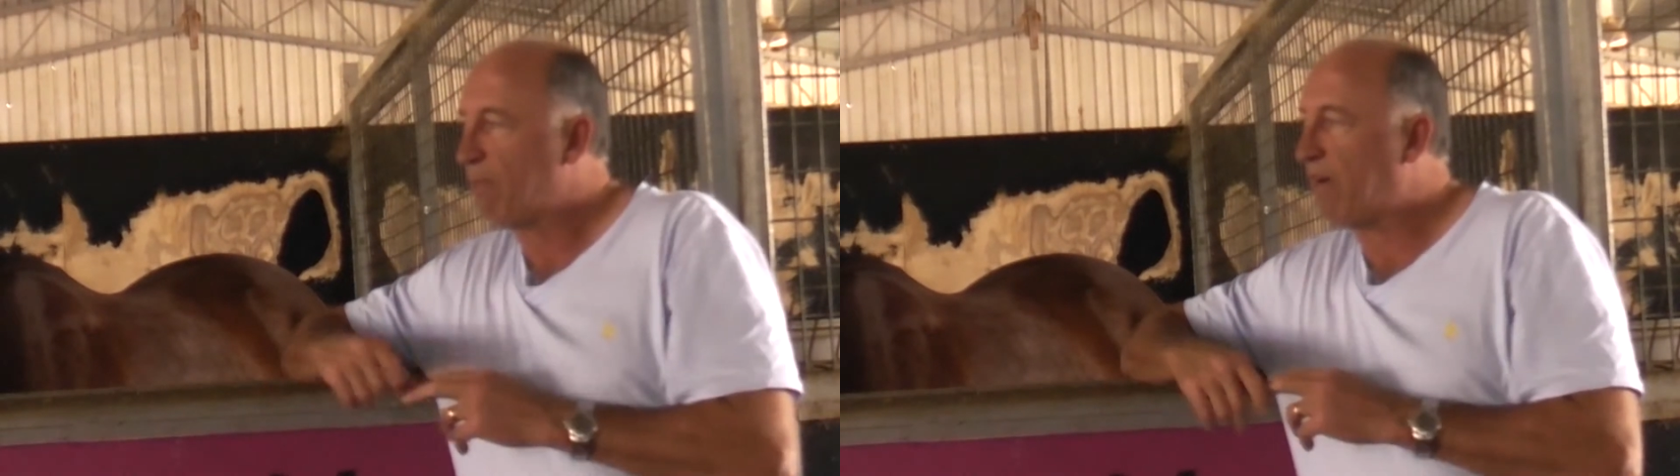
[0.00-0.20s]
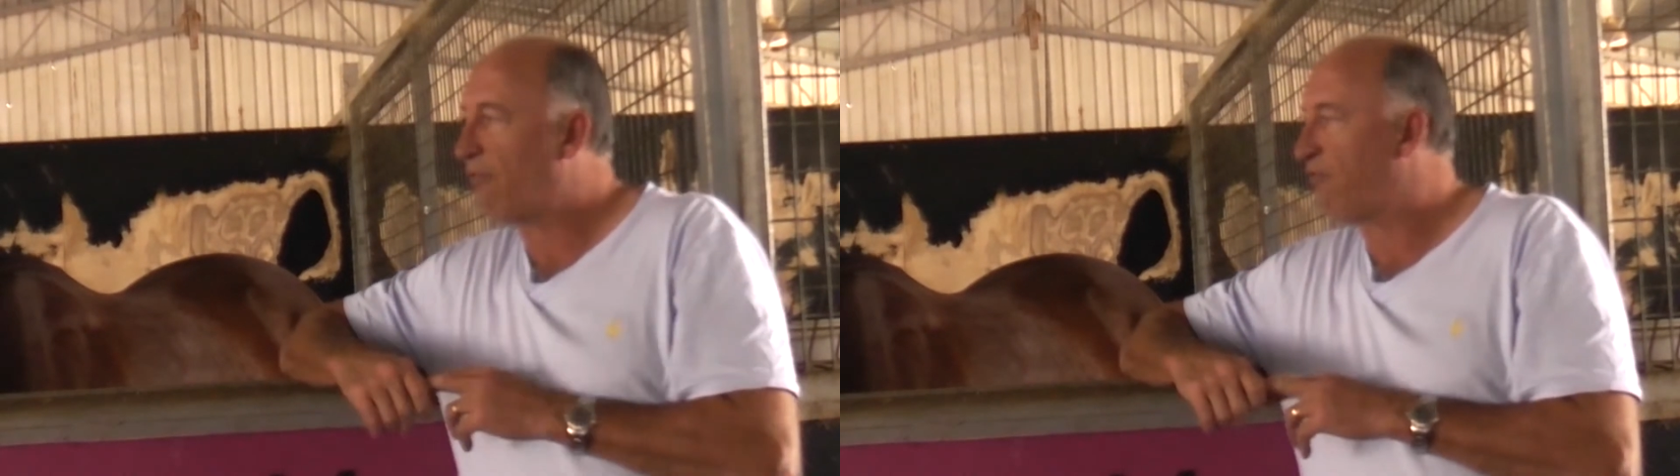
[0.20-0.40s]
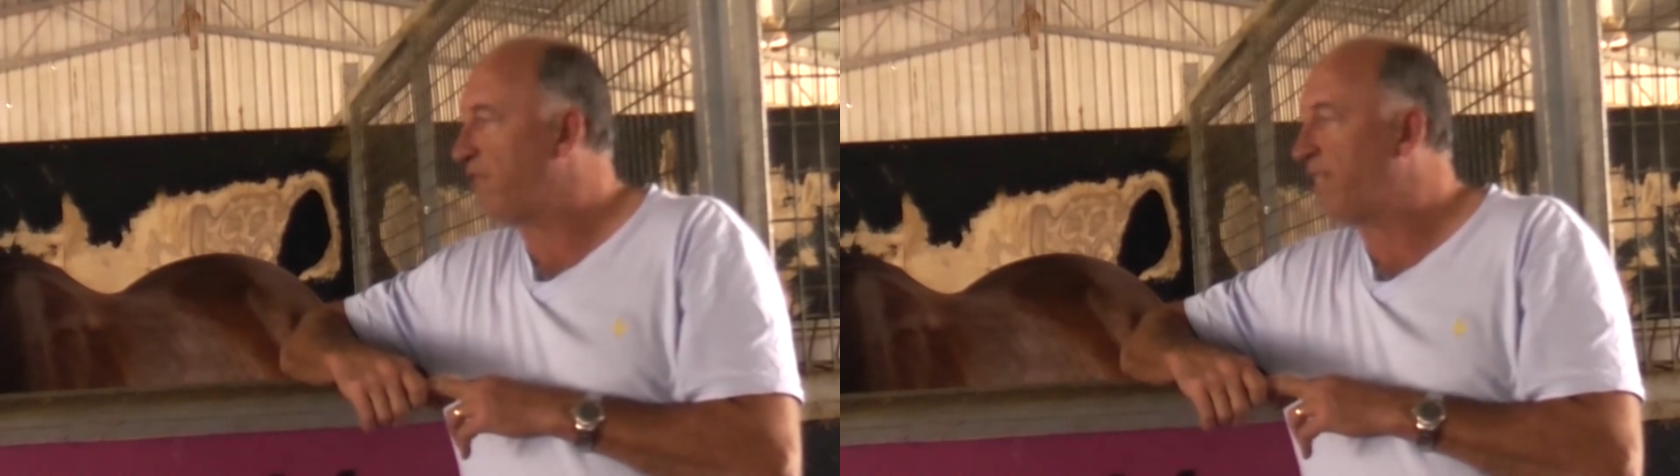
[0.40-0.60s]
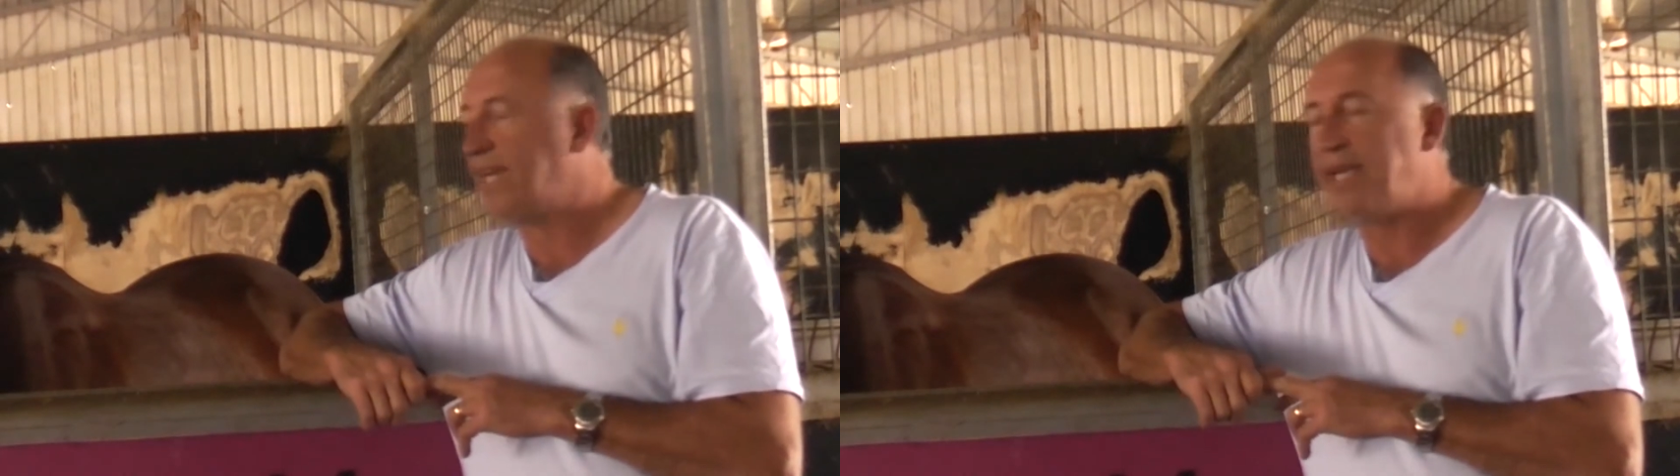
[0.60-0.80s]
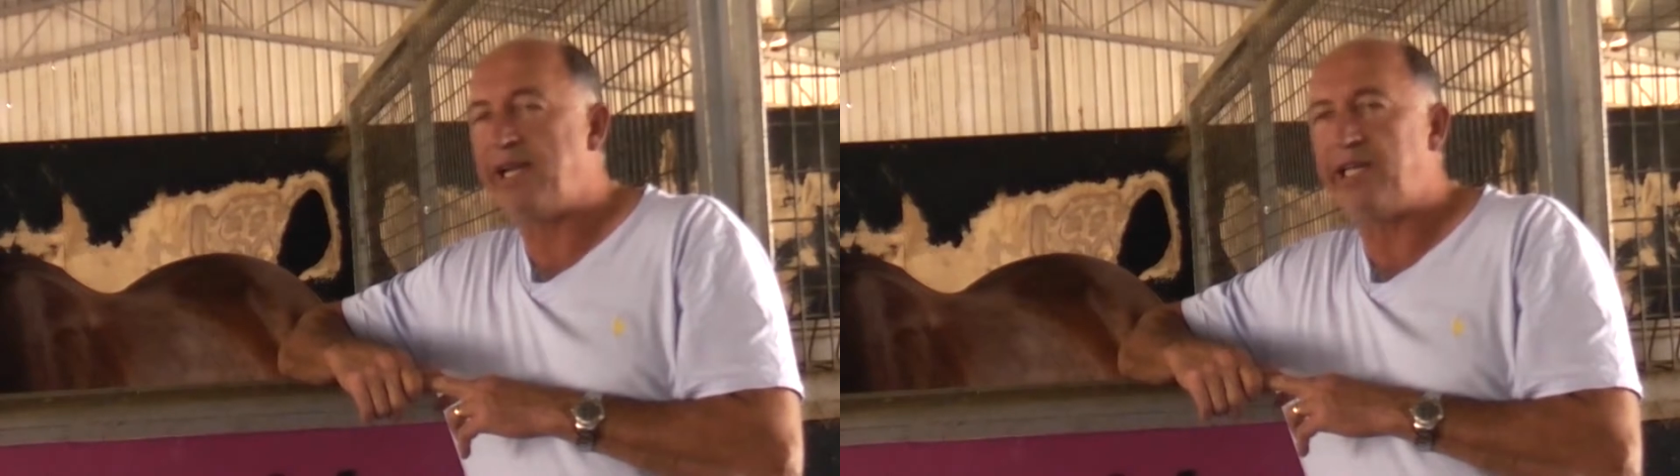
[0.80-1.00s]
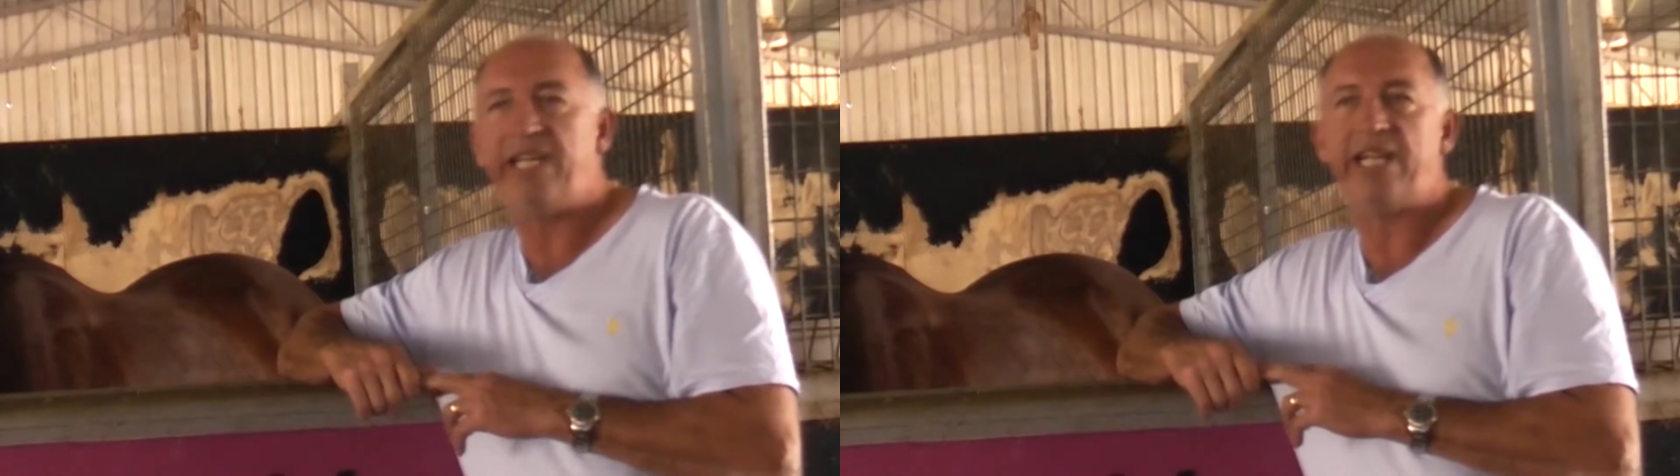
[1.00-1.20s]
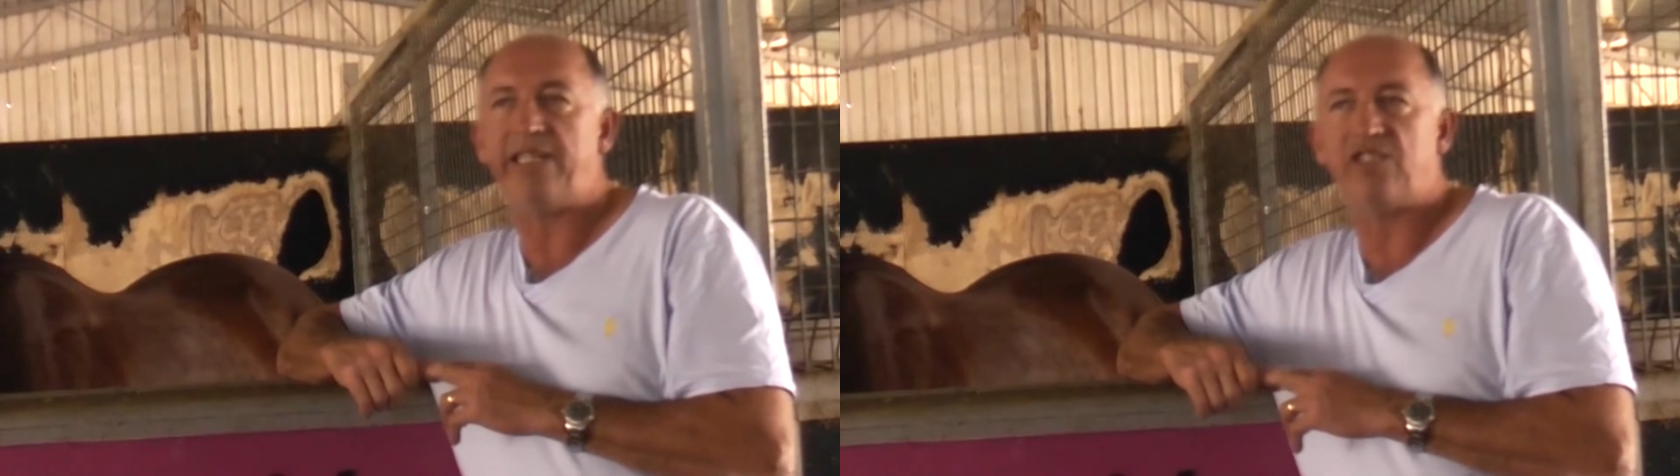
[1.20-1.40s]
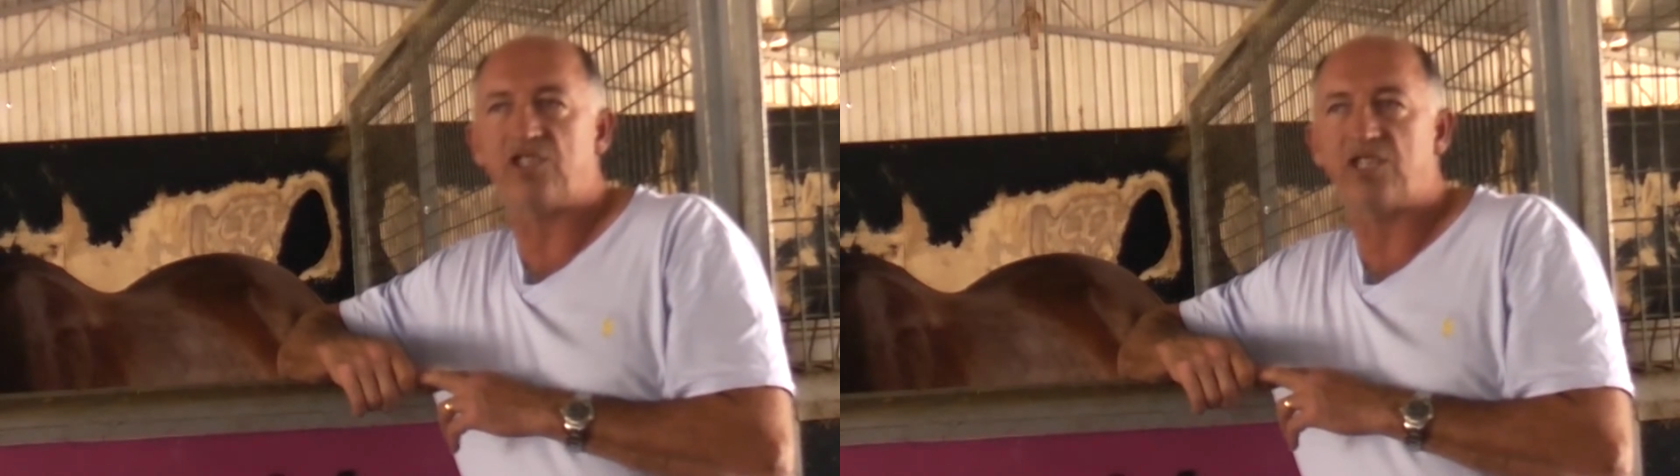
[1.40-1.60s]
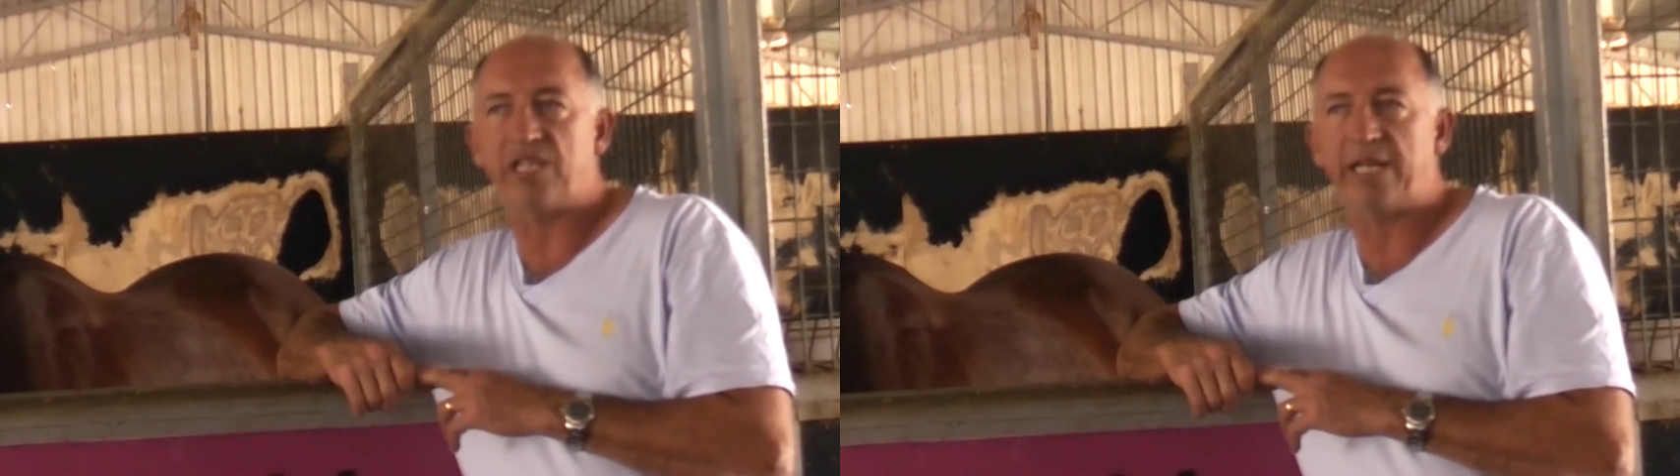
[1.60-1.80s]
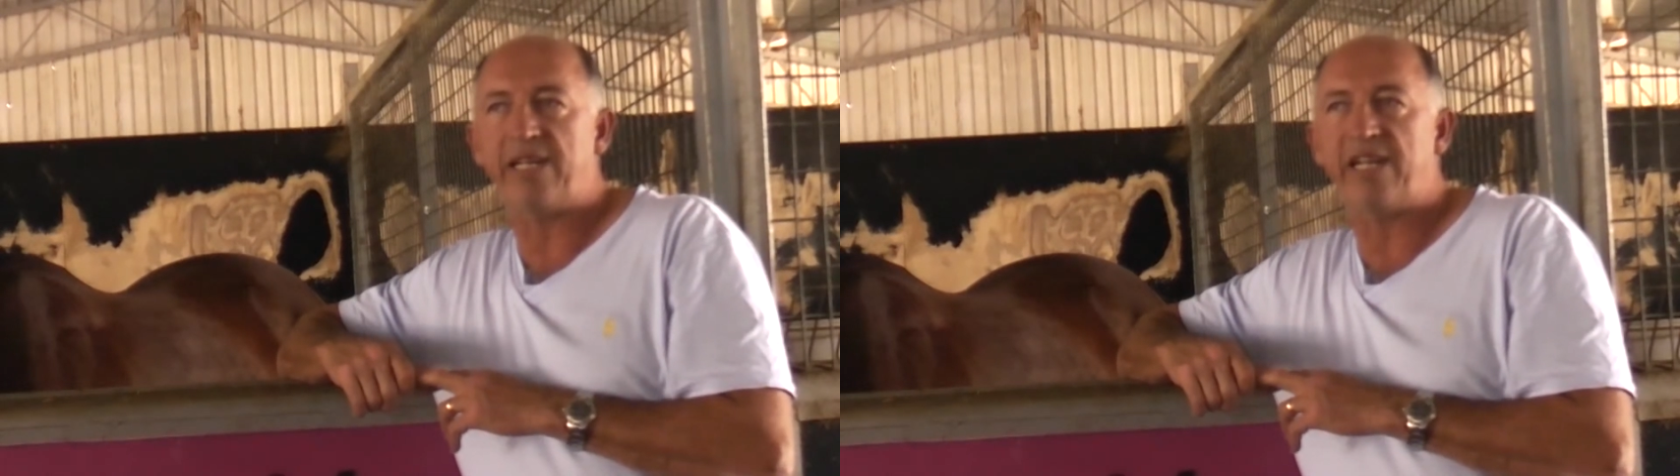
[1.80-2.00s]
Buffering here, he heads to
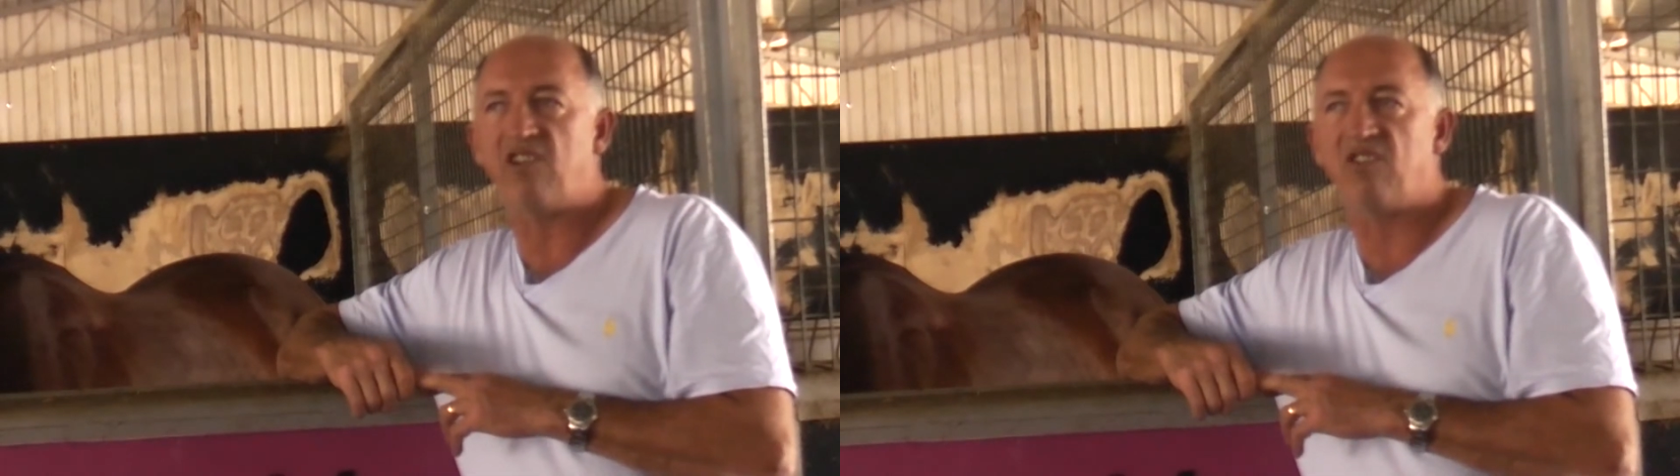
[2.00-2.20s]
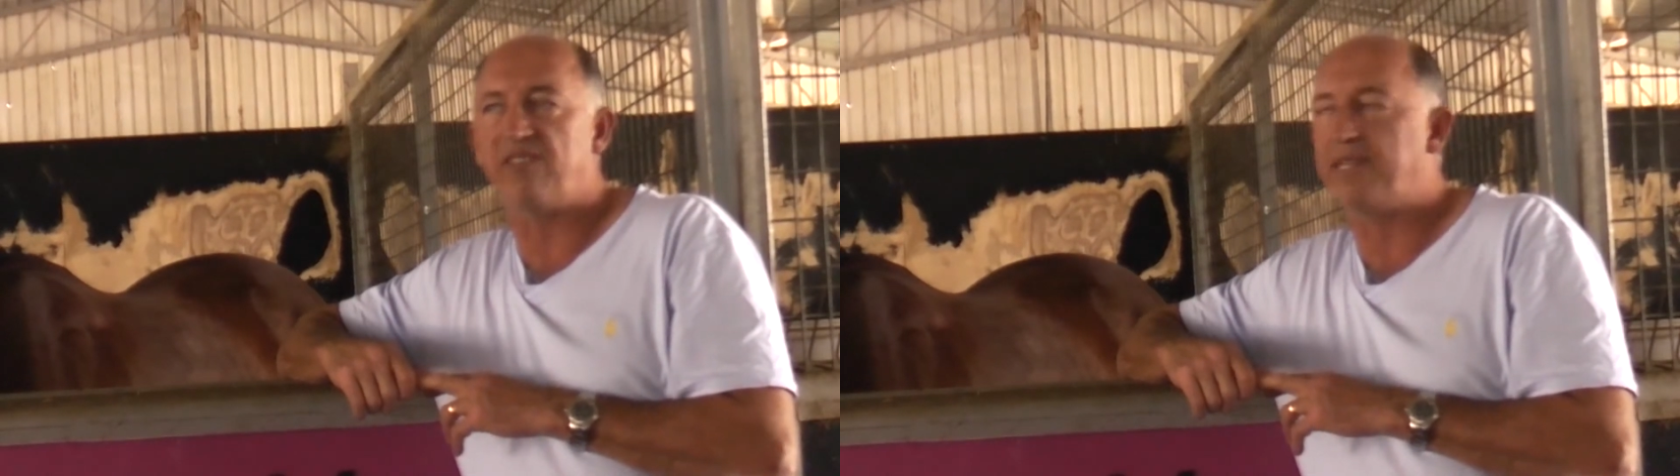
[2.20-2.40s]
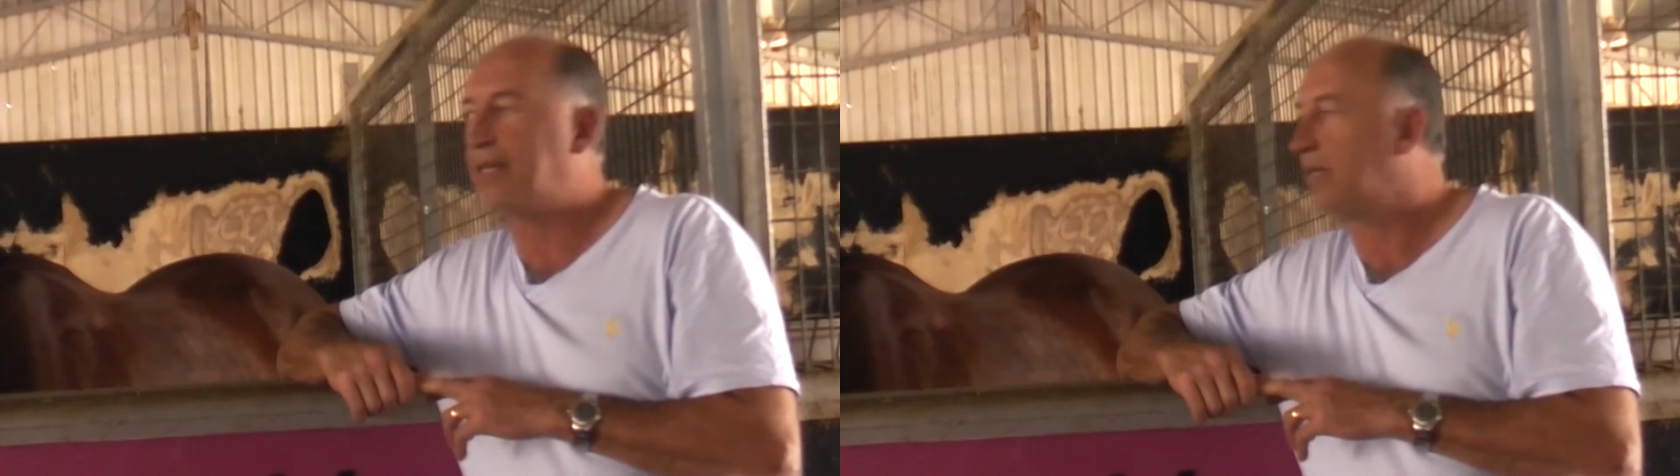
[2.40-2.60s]
Sydney on